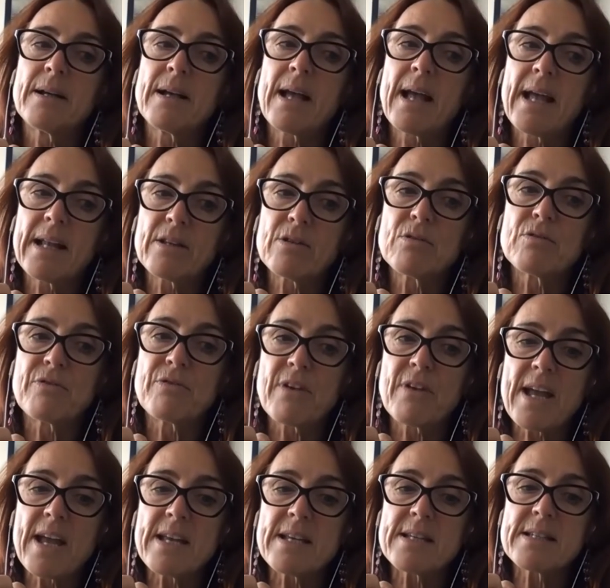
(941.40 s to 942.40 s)
had to
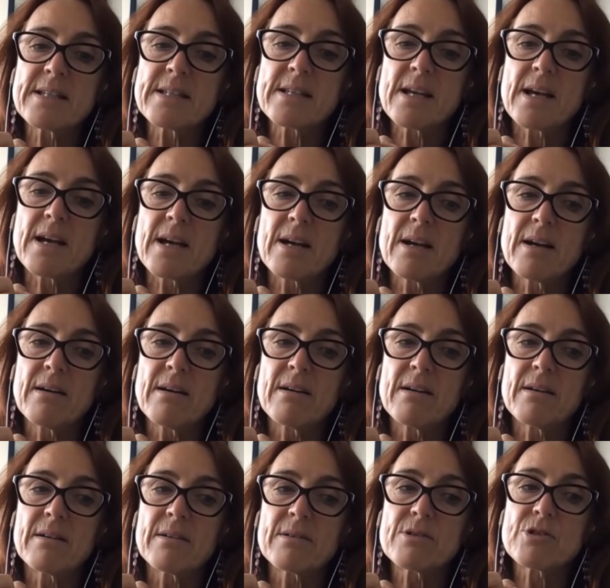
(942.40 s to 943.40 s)
face
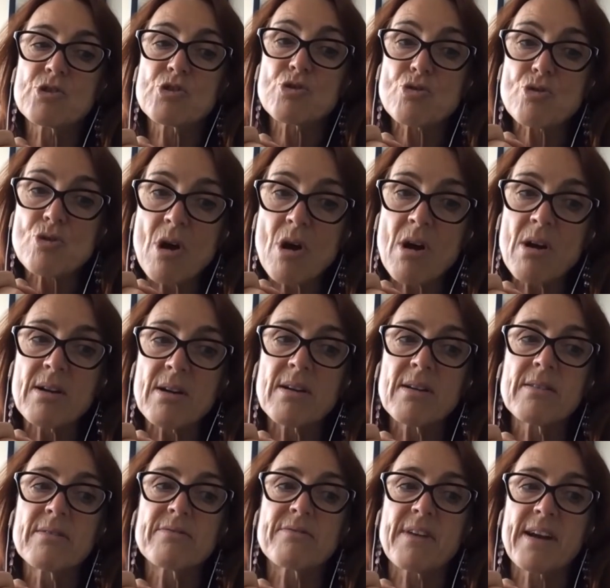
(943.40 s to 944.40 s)

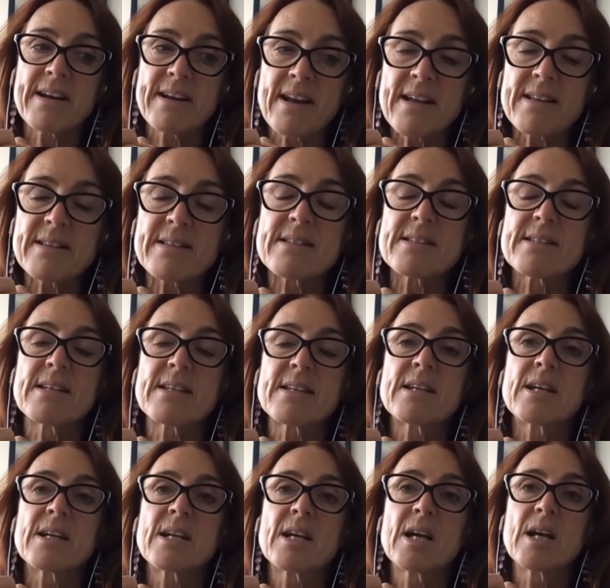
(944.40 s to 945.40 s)
strong
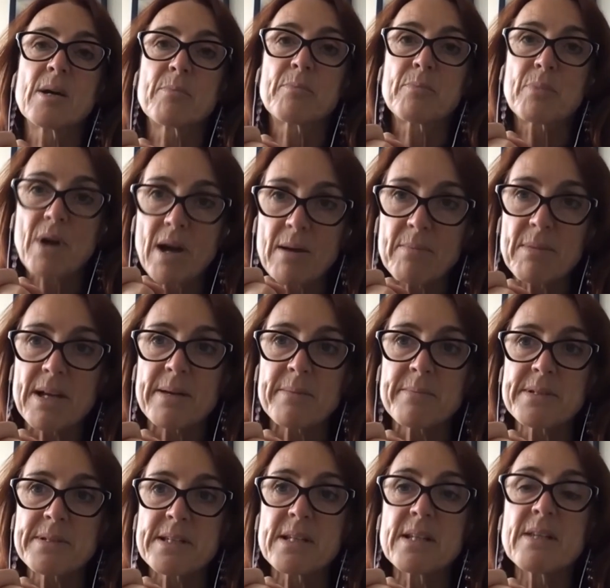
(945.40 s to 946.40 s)
financing
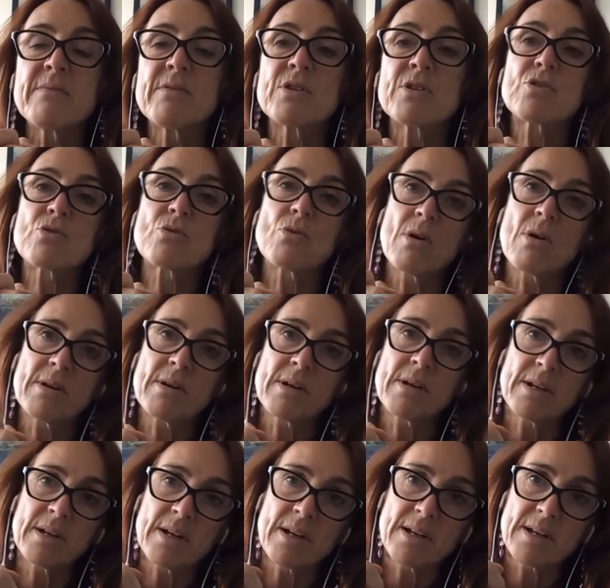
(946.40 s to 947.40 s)
problems, even
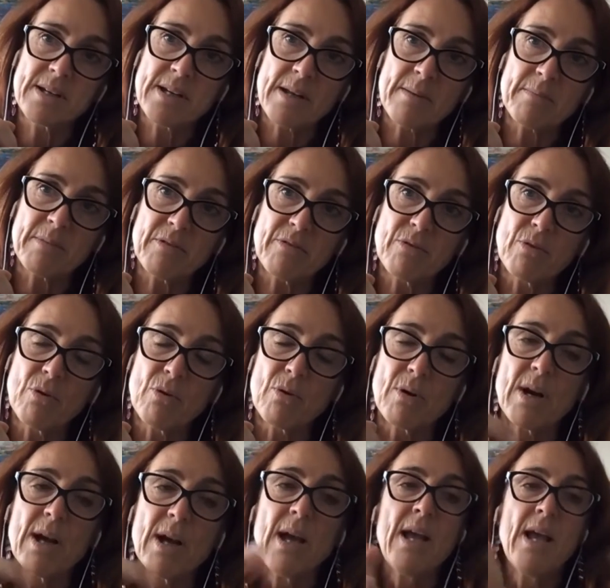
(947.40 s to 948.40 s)
stronger than
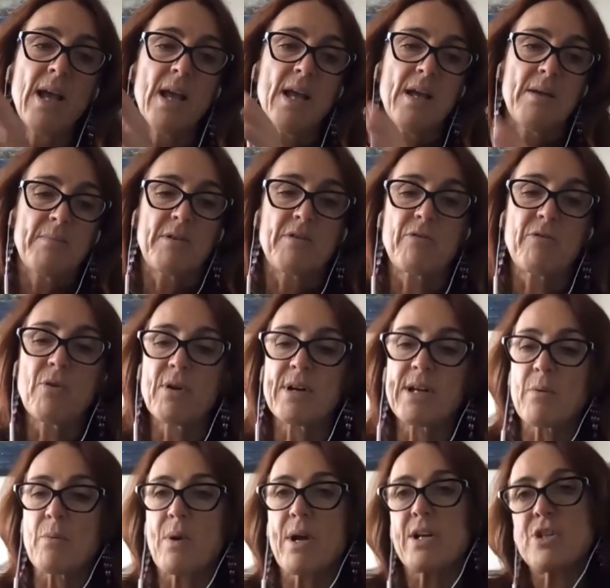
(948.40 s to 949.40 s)
before. Before
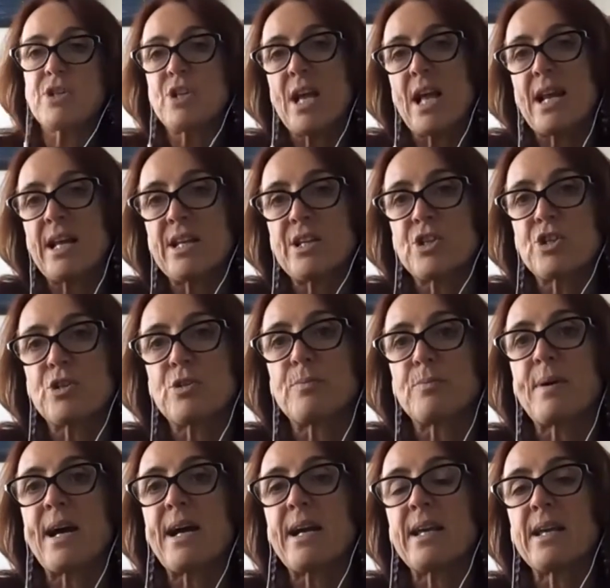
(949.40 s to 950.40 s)
they were challenged
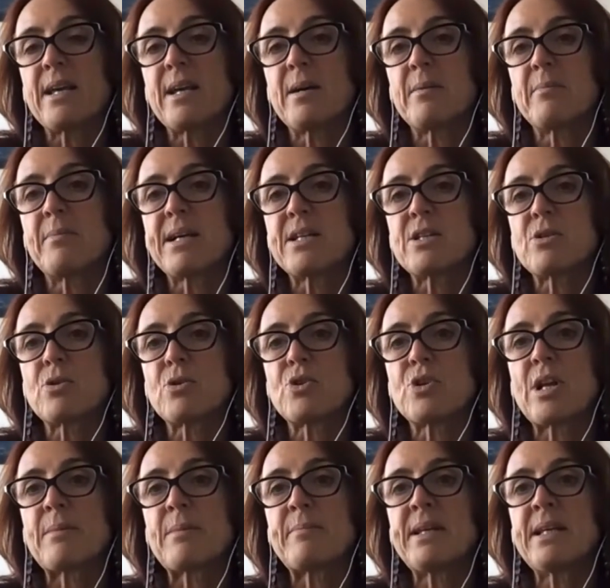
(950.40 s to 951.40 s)
by
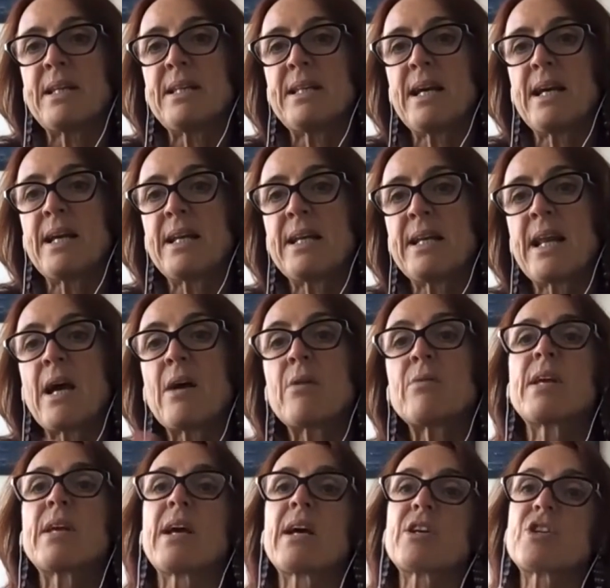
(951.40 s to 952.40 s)
social media, and now
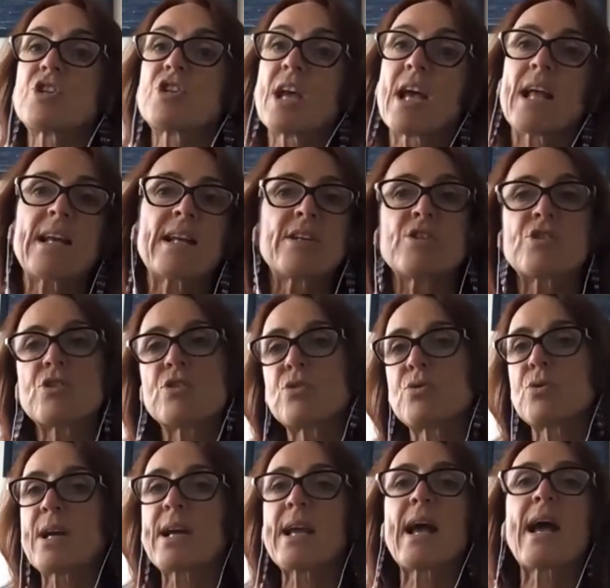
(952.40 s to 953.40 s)
they are challenged
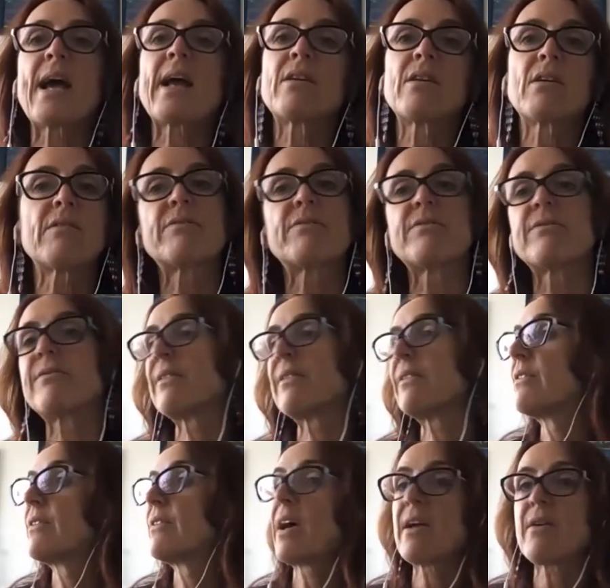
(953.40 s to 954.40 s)
to a kind of
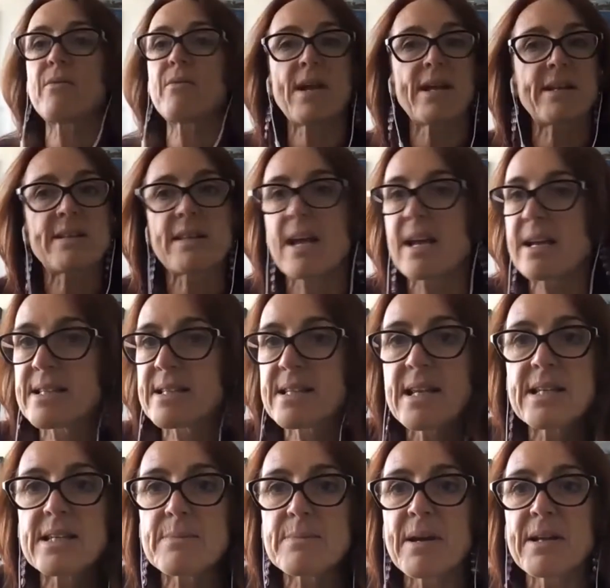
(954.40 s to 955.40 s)
direct
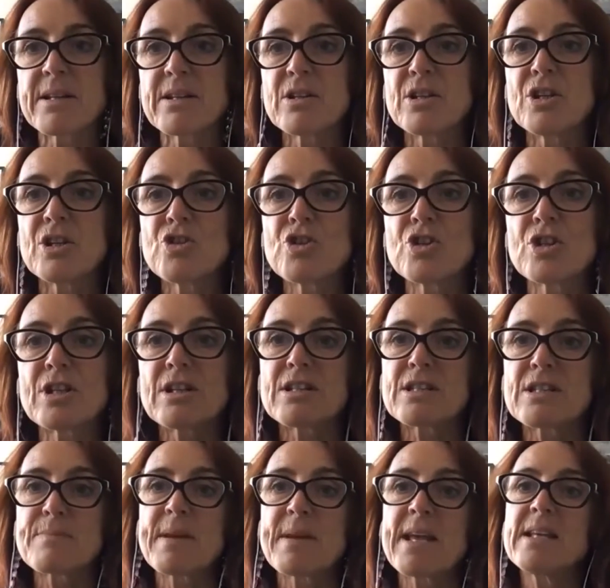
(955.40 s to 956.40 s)
access by the digital
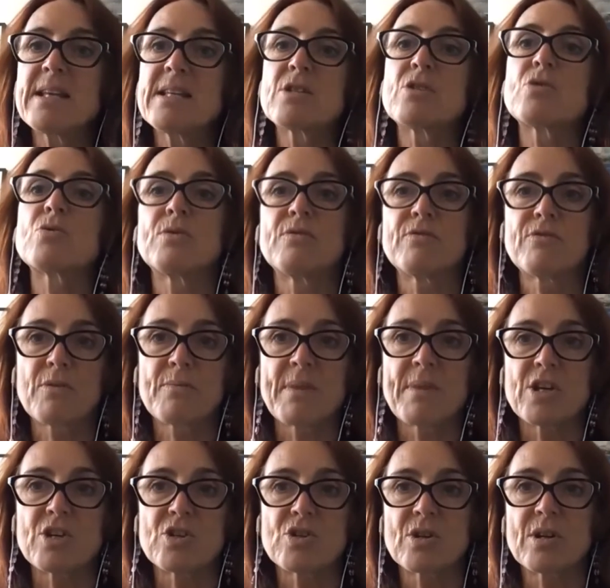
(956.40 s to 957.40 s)
space to
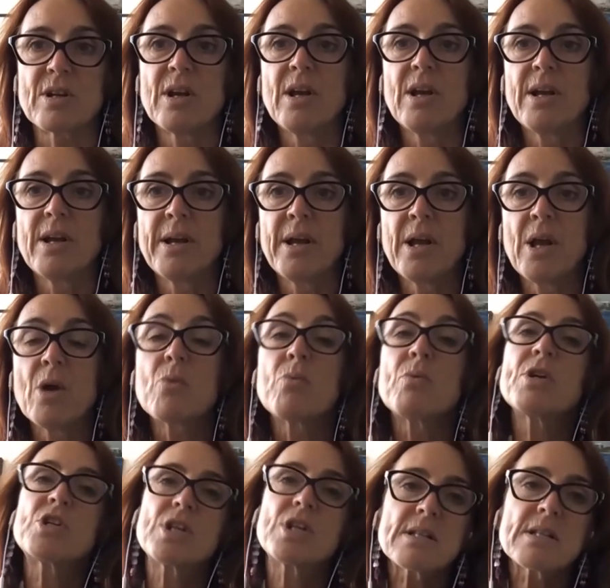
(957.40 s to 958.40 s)
information,
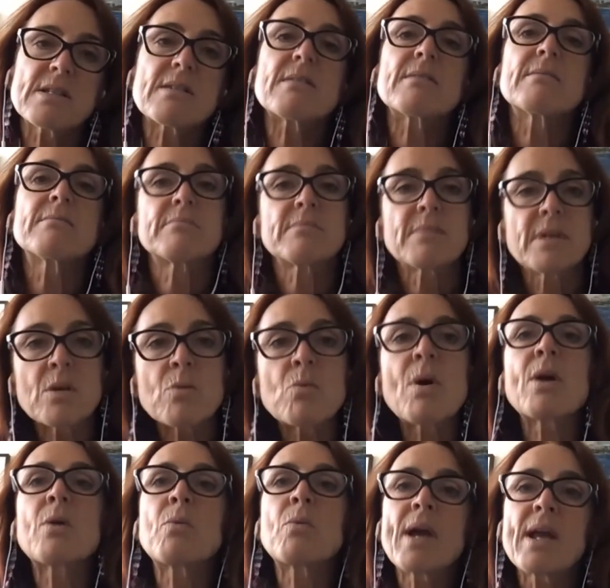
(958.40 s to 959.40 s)
which is in
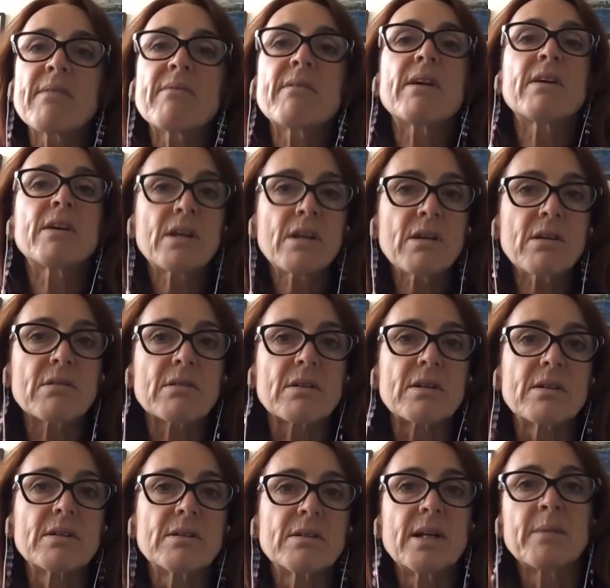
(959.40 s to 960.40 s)
one way very good.
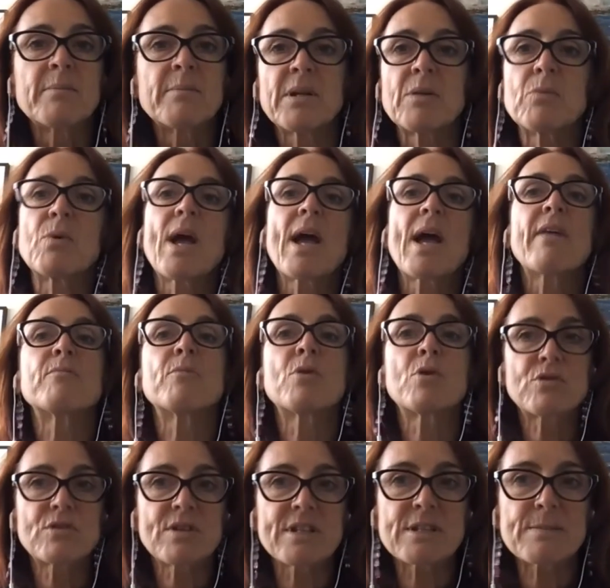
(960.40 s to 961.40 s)
I mean, we have
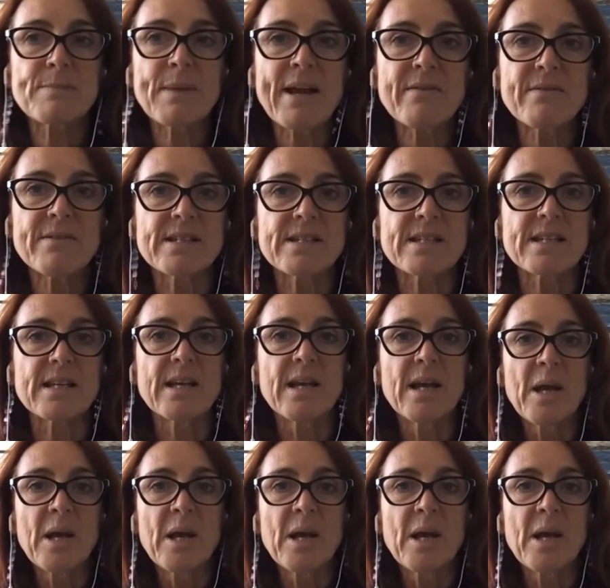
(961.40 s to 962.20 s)
more transparency,